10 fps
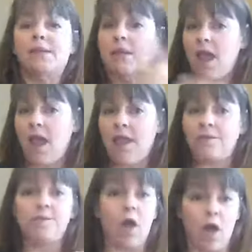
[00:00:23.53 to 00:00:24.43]

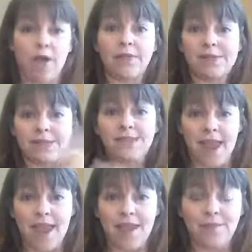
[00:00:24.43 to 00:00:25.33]
today, on this
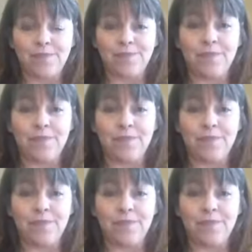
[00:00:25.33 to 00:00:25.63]
day,